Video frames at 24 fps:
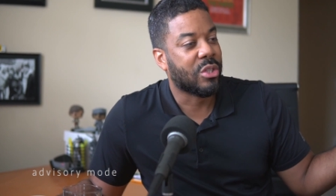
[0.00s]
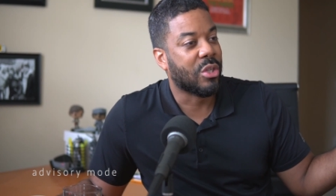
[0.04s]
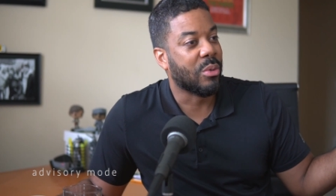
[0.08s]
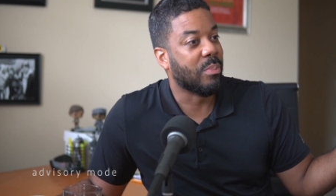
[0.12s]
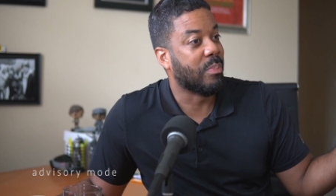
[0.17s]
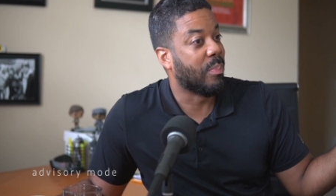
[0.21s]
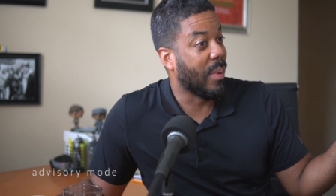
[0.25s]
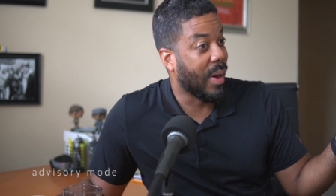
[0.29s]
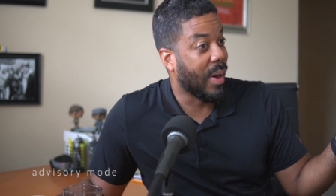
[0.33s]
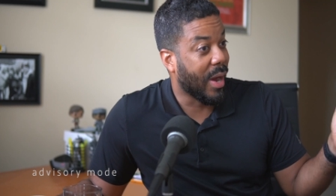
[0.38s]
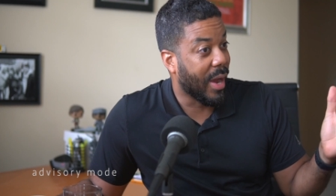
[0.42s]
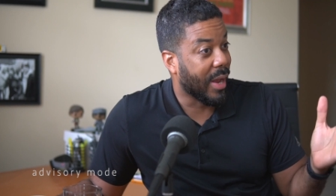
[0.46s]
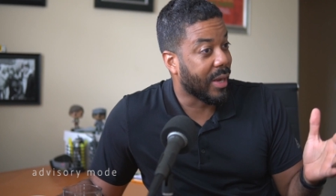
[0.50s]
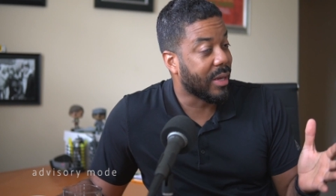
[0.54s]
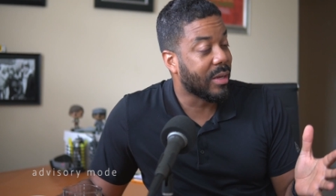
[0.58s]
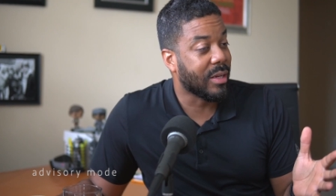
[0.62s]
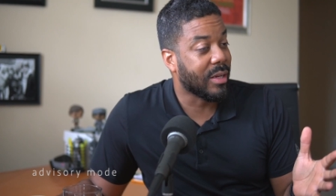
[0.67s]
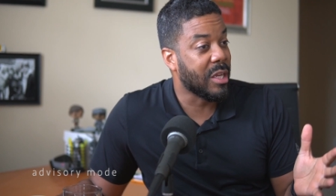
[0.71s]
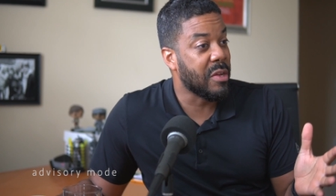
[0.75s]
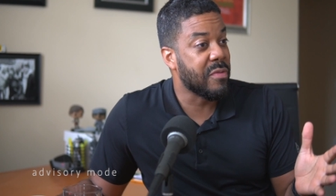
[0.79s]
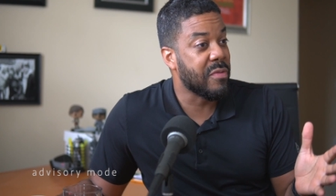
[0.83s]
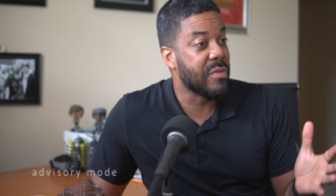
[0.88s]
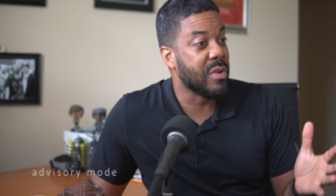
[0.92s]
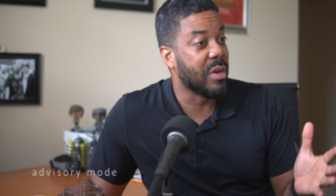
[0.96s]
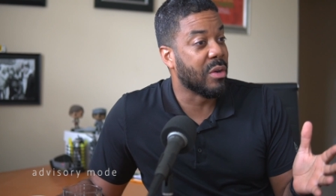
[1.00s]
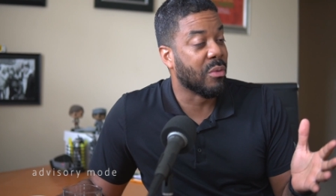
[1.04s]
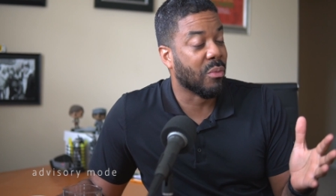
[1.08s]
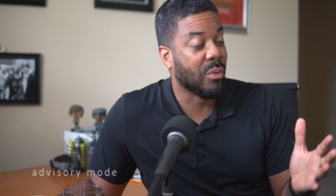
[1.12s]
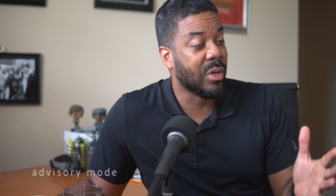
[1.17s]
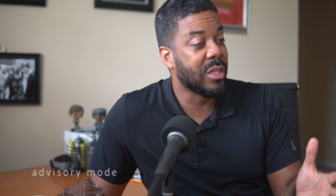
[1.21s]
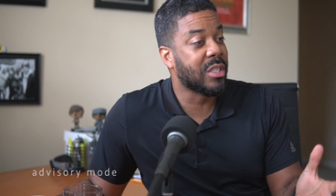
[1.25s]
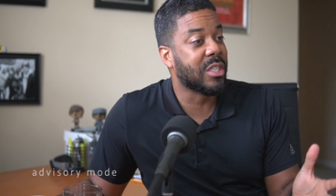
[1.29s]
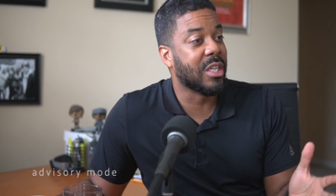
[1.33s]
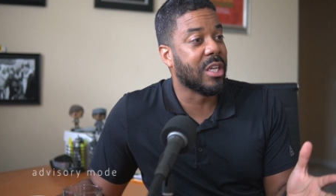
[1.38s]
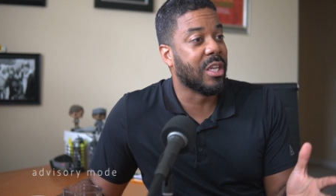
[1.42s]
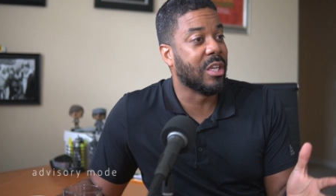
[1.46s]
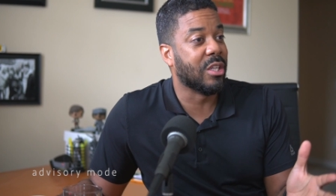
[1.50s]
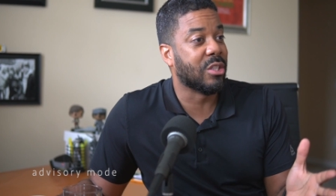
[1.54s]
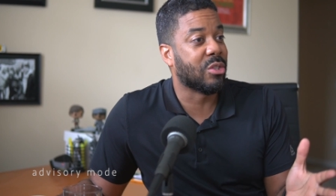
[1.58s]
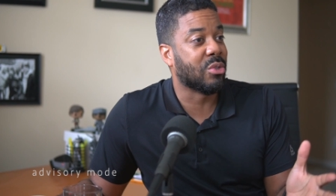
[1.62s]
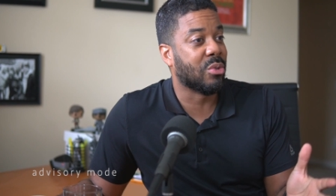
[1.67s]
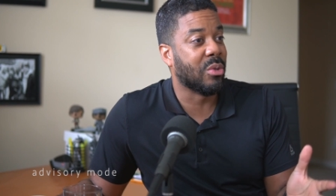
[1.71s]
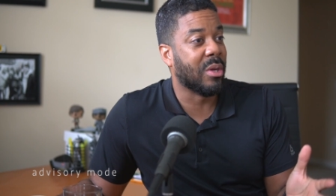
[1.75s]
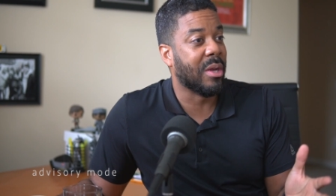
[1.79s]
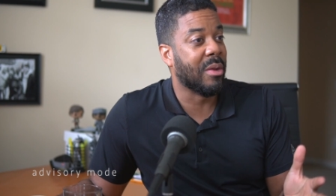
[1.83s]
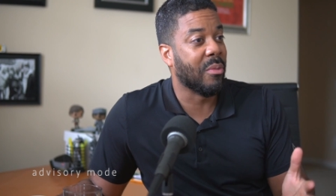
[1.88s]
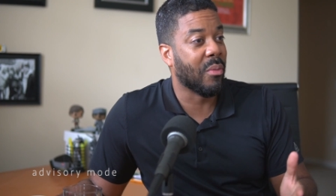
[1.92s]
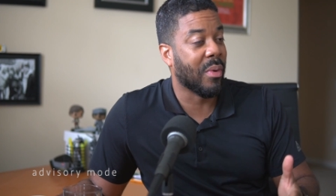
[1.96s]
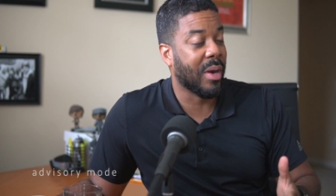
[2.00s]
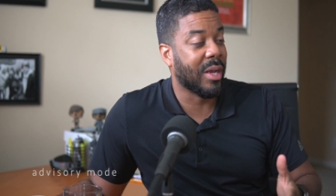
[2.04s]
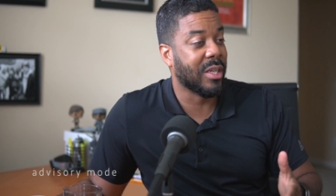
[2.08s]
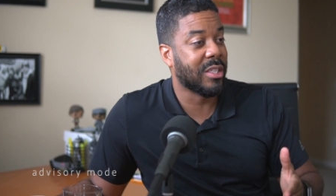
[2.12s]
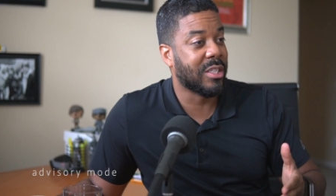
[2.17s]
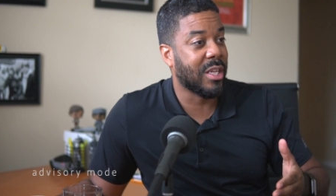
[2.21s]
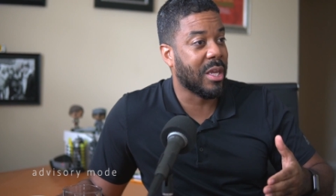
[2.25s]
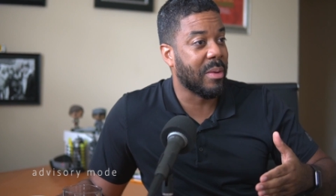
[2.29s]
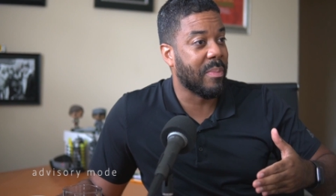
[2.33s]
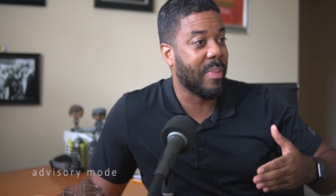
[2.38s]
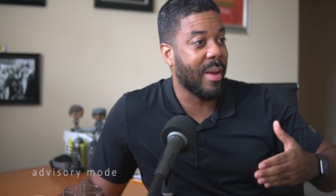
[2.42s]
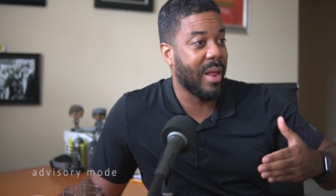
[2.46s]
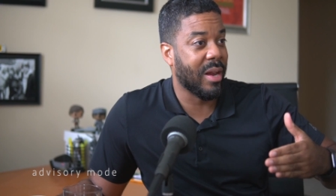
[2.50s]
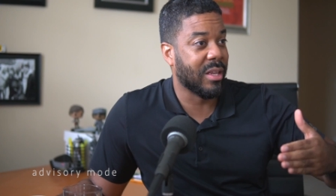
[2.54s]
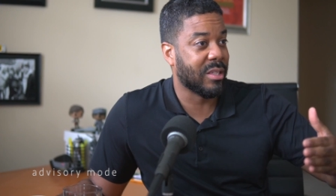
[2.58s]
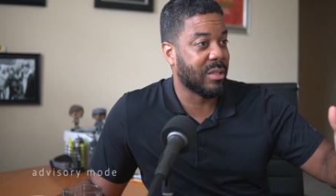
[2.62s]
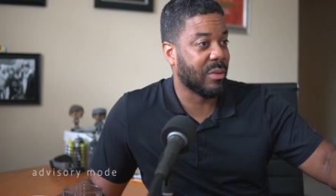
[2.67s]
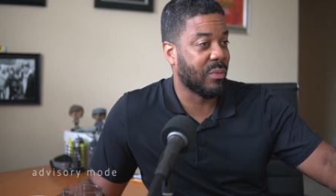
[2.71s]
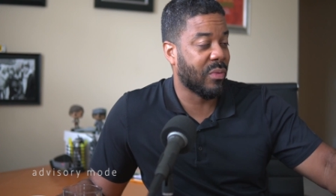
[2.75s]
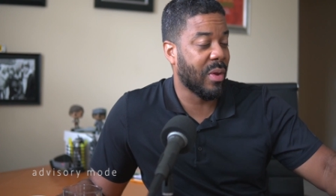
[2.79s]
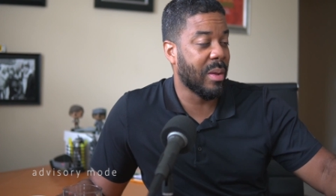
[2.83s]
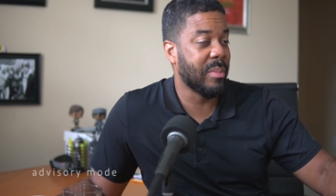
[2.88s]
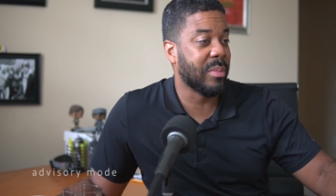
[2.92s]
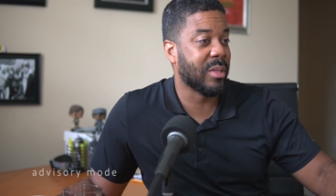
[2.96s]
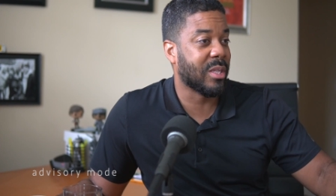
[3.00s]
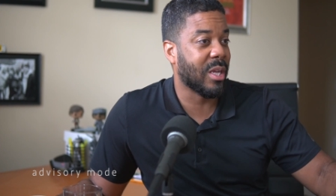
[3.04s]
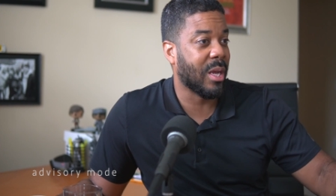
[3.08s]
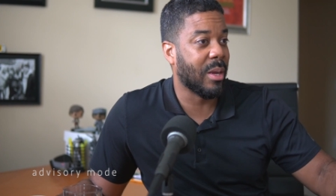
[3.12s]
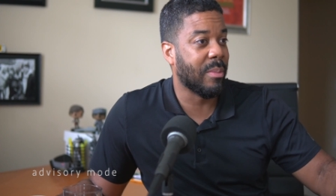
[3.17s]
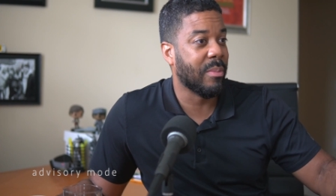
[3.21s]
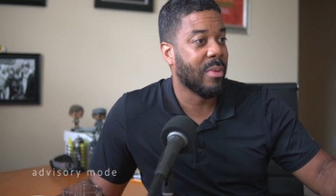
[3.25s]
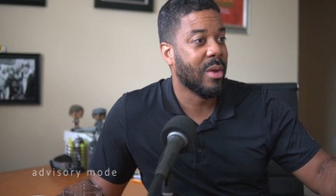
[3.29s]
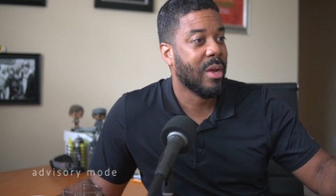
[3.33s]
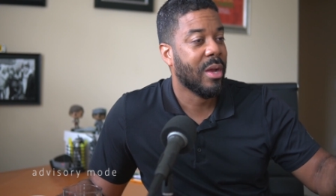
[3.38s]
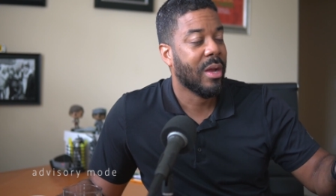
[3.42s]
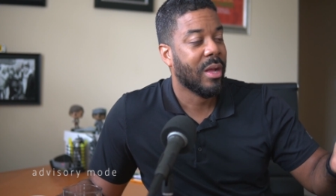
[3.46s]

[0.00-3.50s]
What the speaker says: But even in recent history, and when I say balancing family time,